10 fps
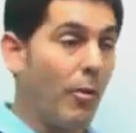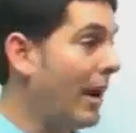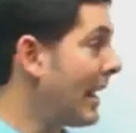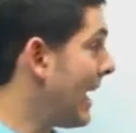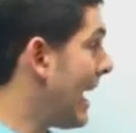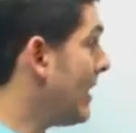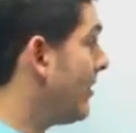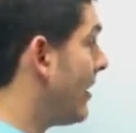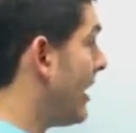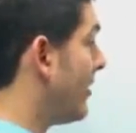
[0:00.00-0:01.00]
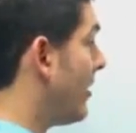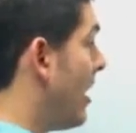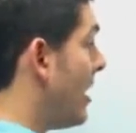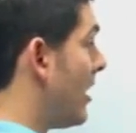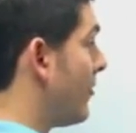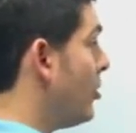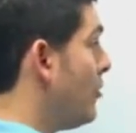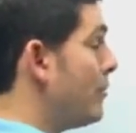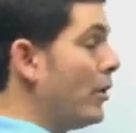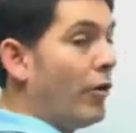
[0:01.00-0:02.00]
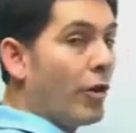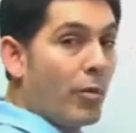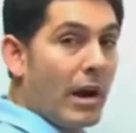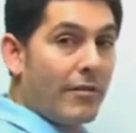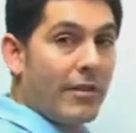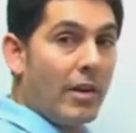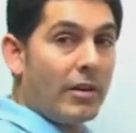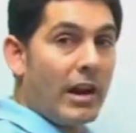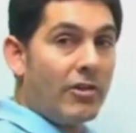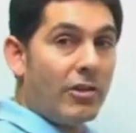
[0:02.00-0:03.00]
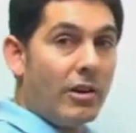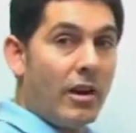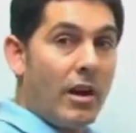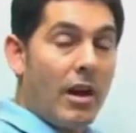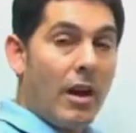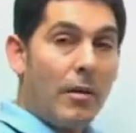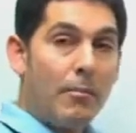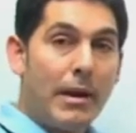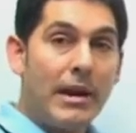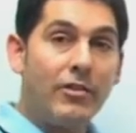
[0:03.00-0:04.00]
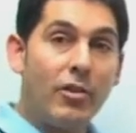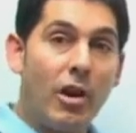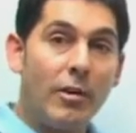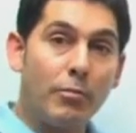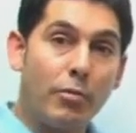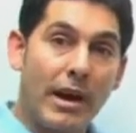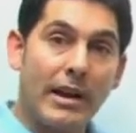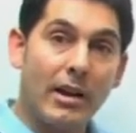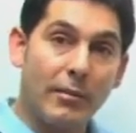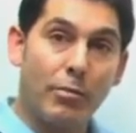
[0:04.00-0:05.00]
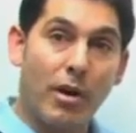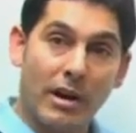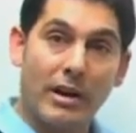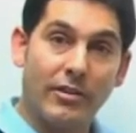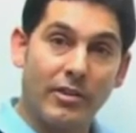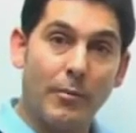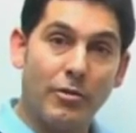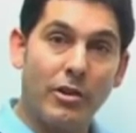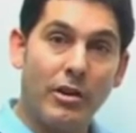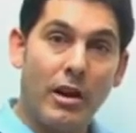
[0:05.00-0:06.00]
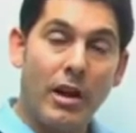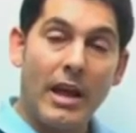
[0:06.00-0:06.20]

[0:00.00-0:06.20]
But what I can say is, if you build the right foundation based on product consumption,